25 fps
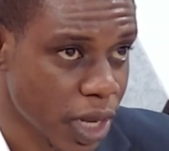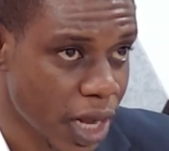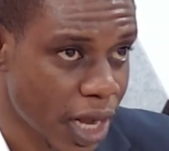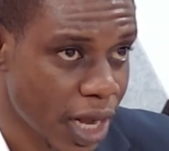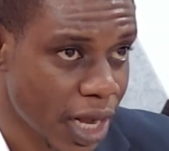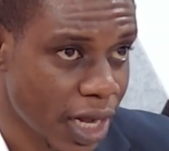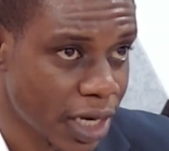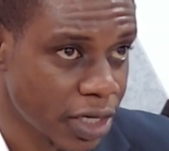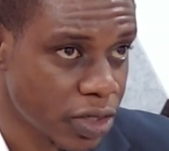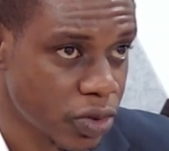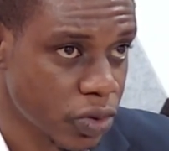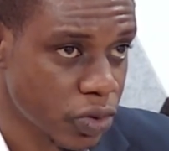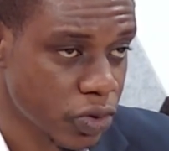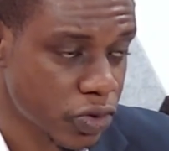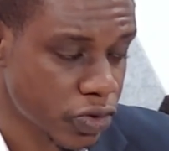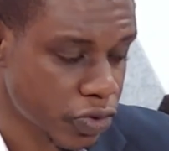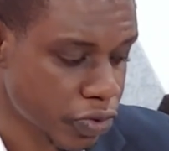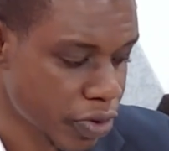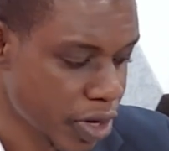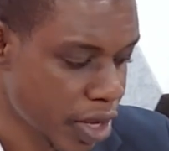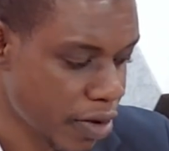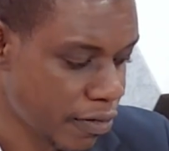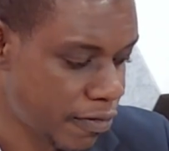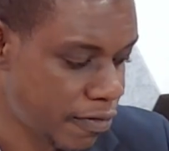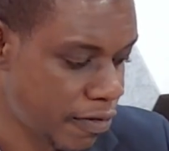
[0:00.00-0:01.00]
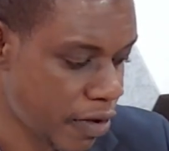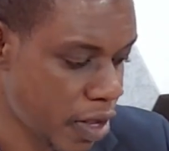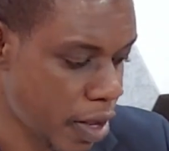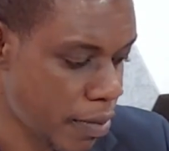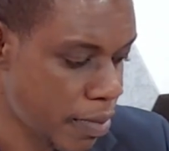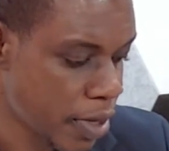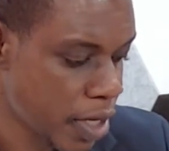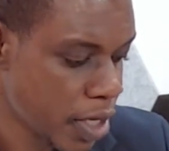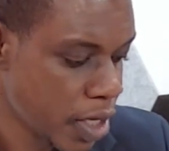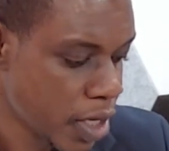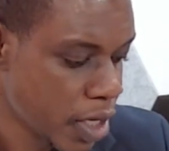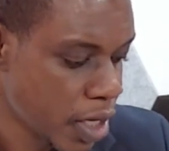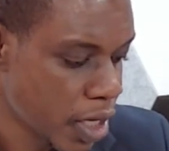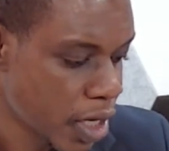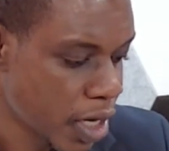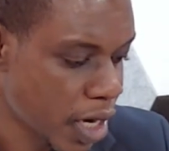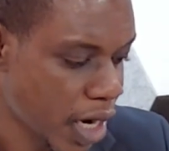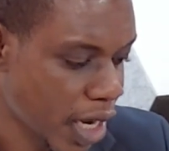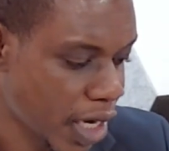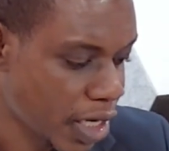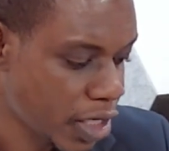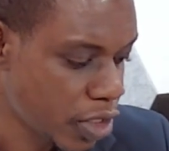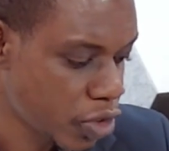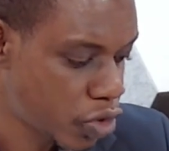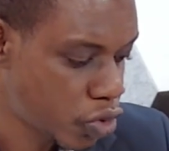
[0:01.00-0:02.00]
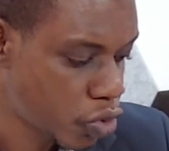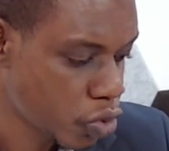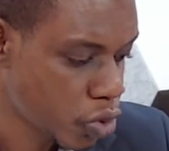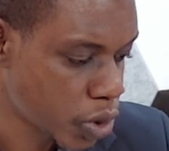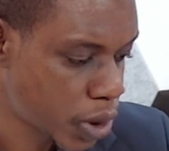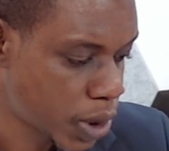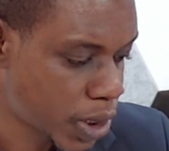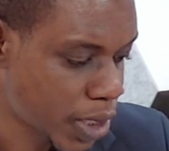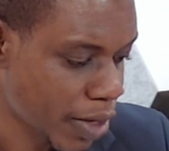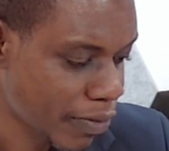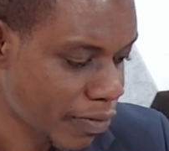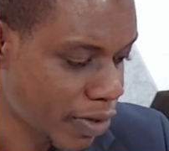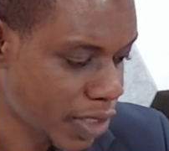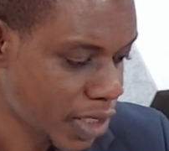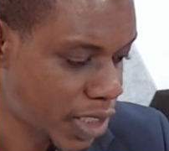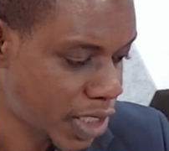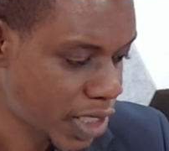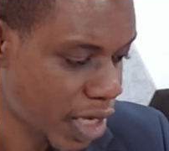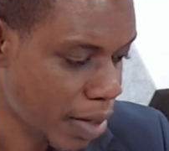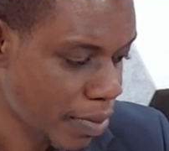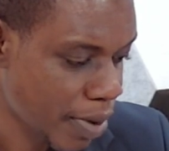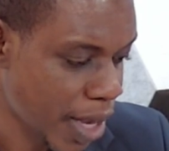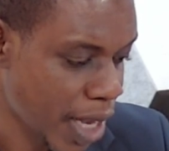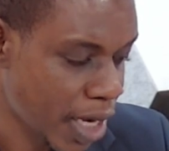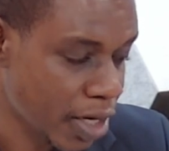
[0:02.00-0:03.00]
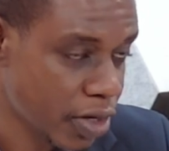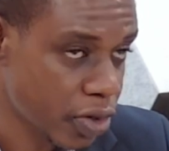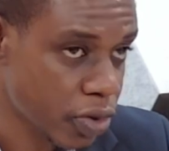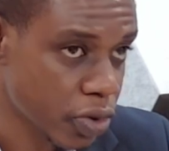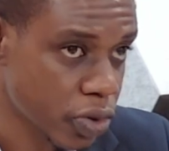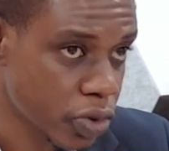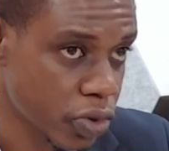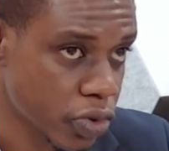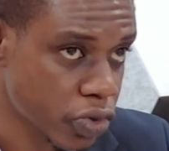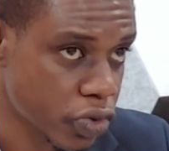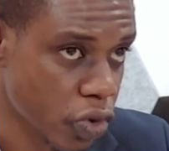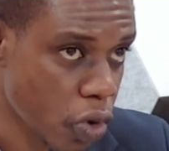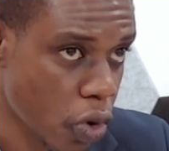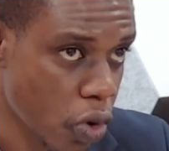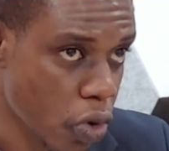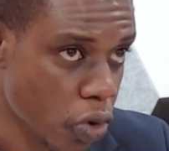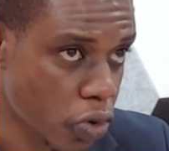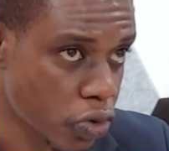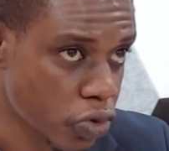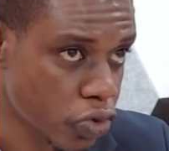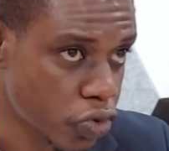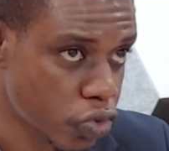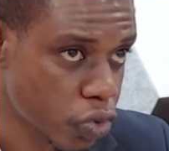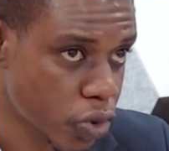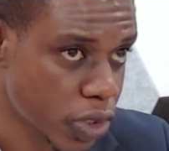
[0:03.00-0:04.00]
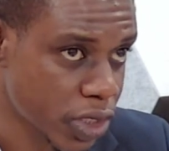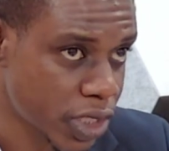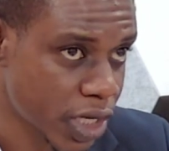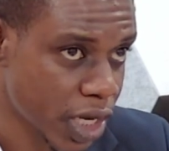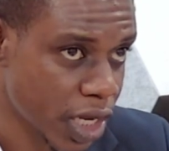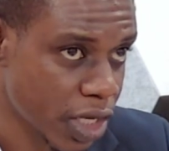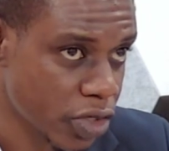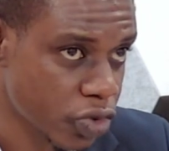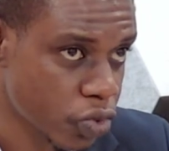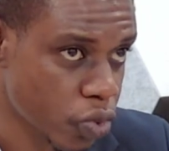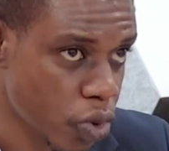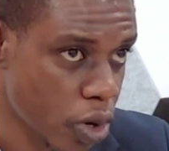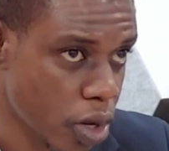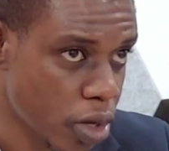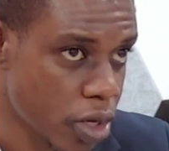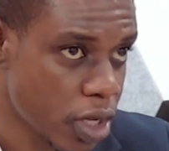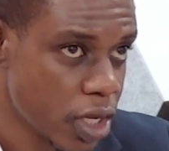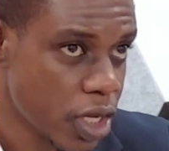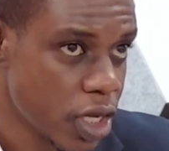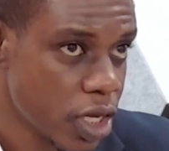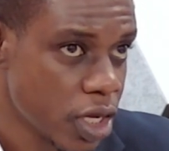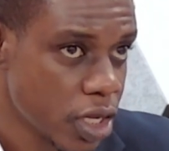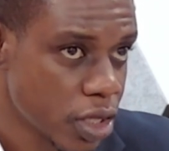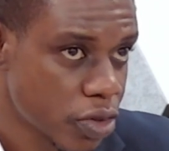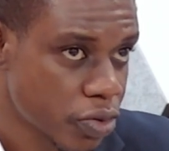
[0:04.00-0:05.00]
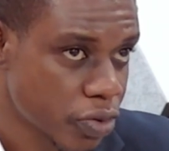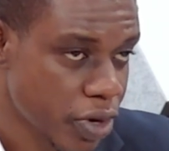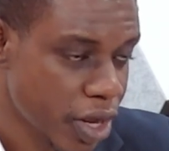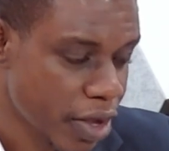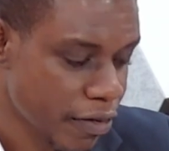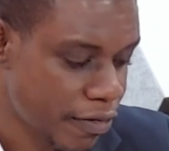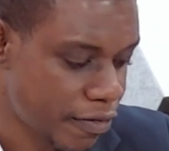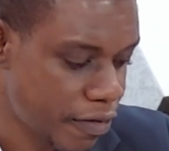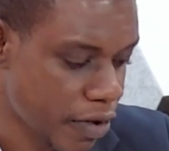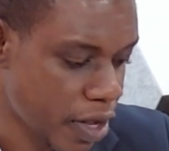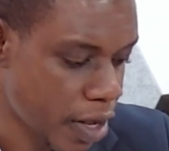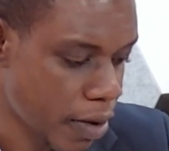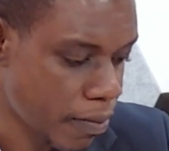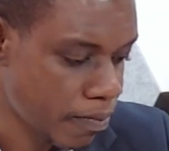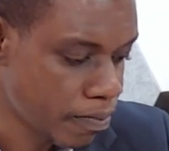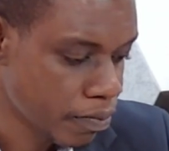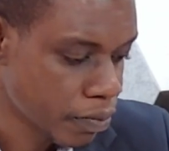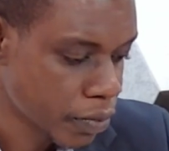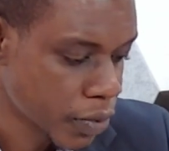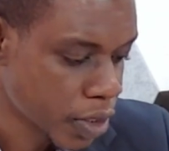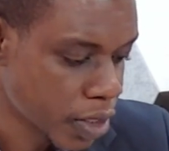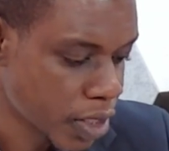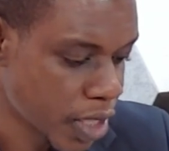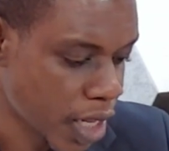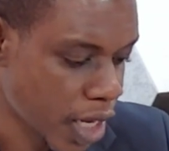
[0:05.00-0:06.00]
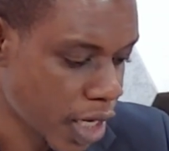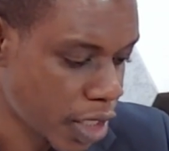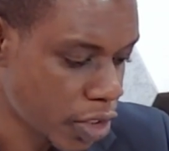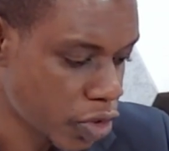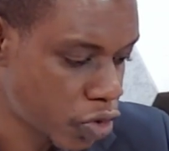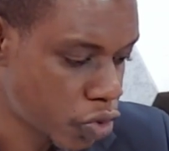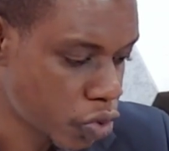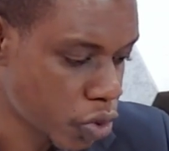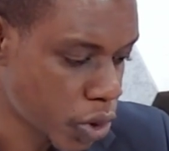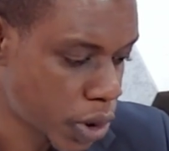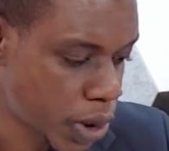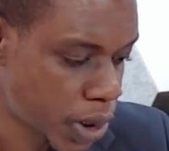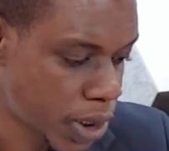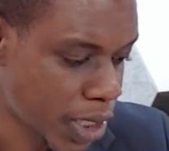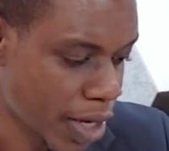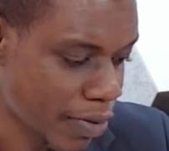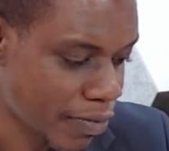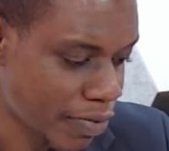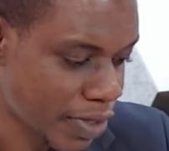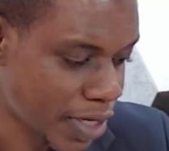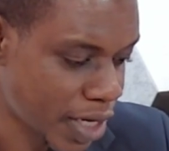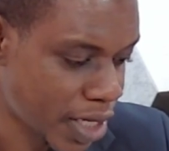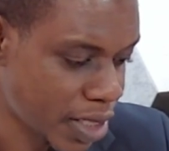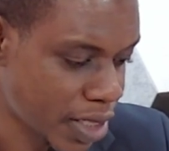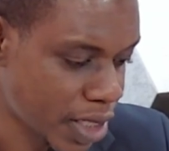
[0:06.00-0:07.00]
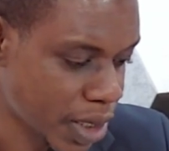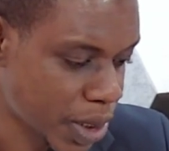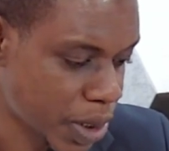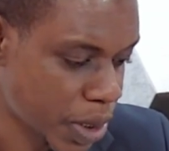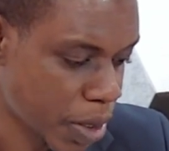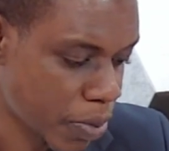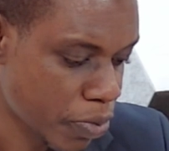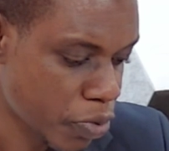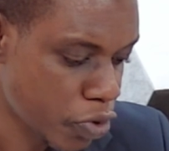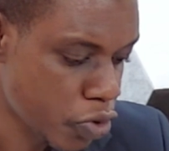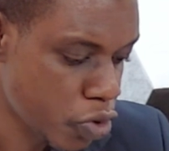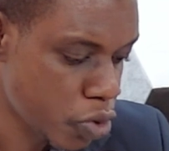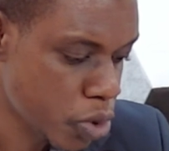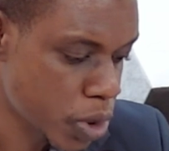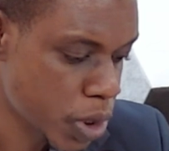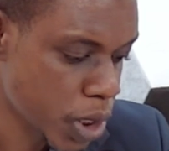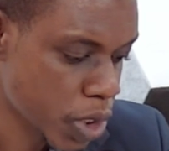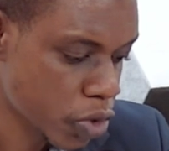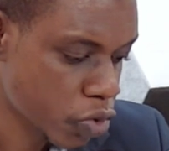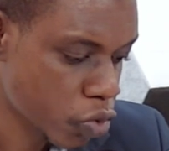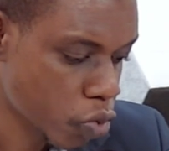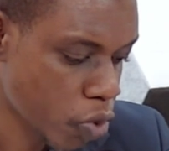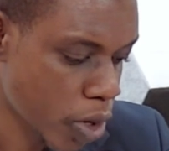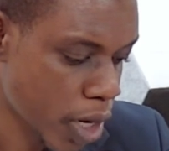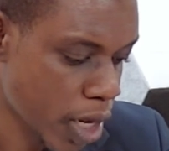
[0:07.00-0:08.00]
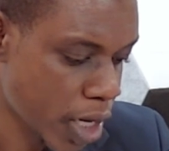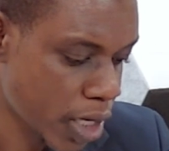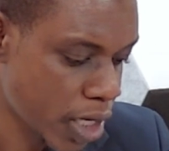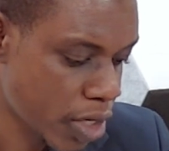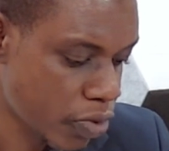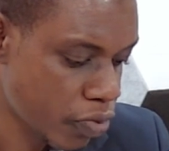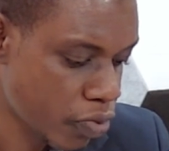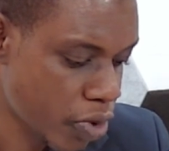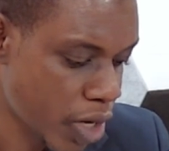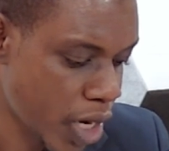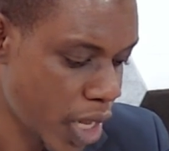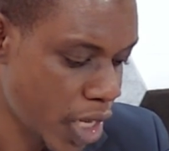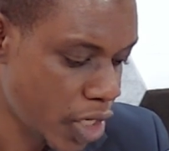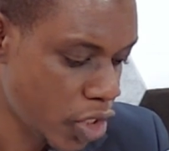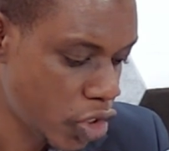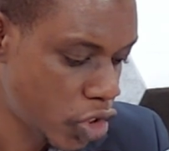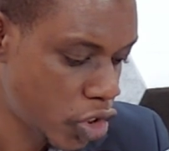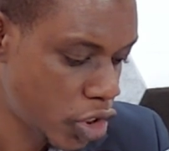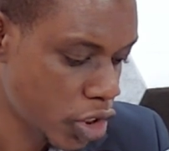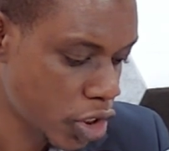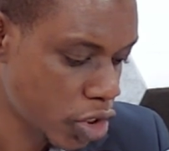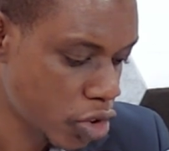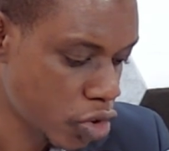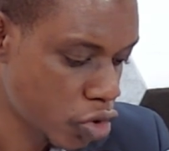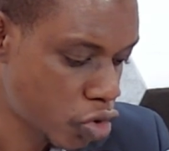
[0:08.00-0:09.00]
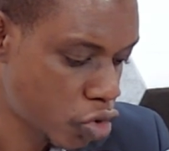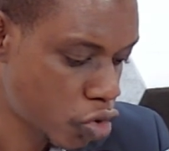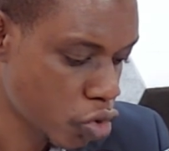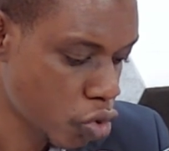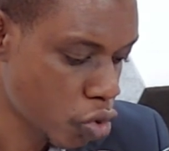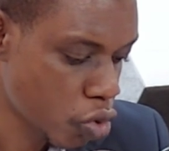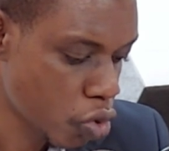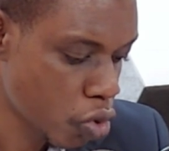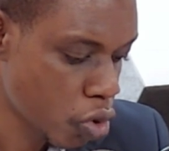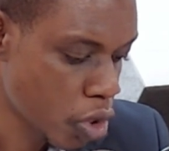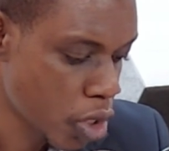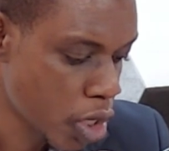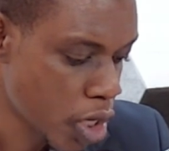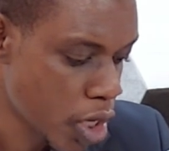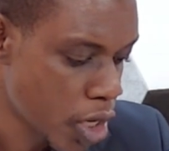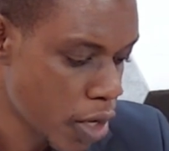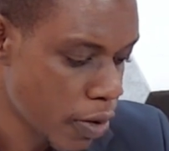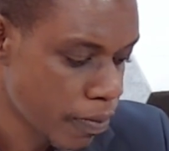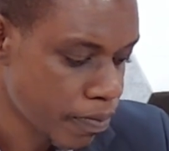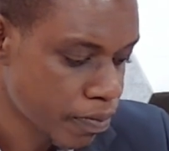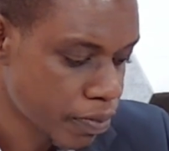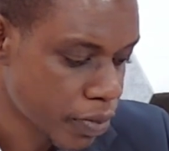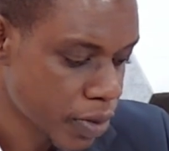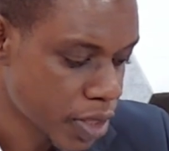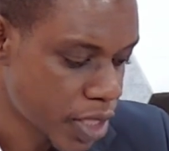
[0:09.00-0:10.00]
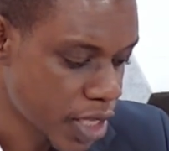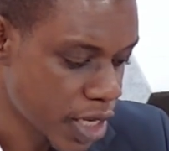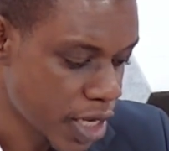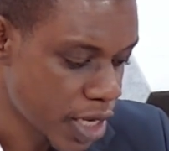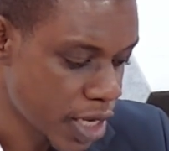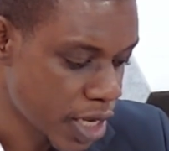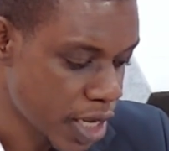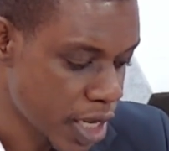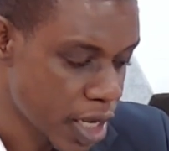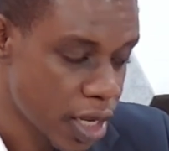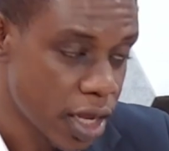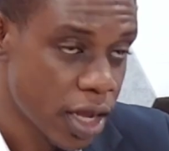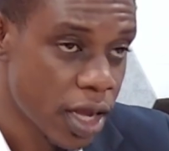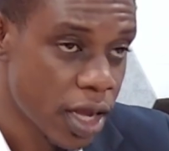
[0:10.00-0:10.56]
Our handles 3FM927. Same handles on Twitter as well, 3FM927. And there's some news as well in relation to the